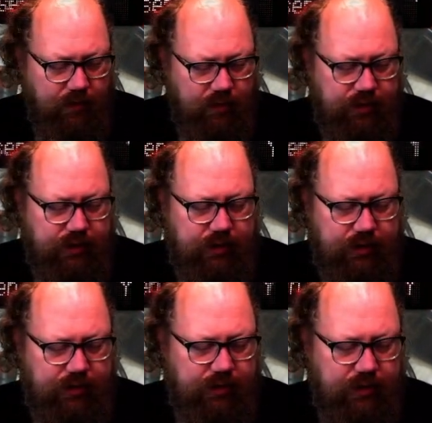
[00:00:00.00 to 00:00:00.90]
in this
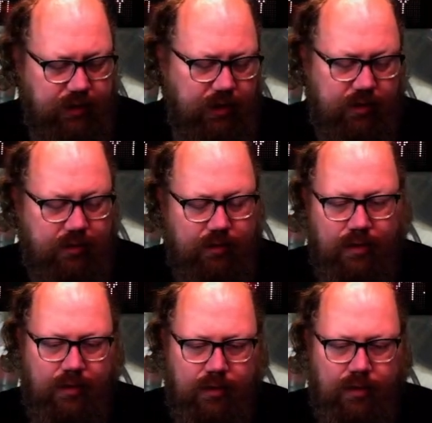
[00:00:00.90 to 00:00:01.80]
video we will be
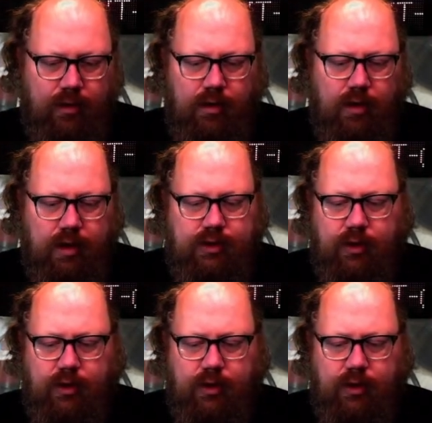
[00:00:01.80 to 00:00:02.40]
doing a,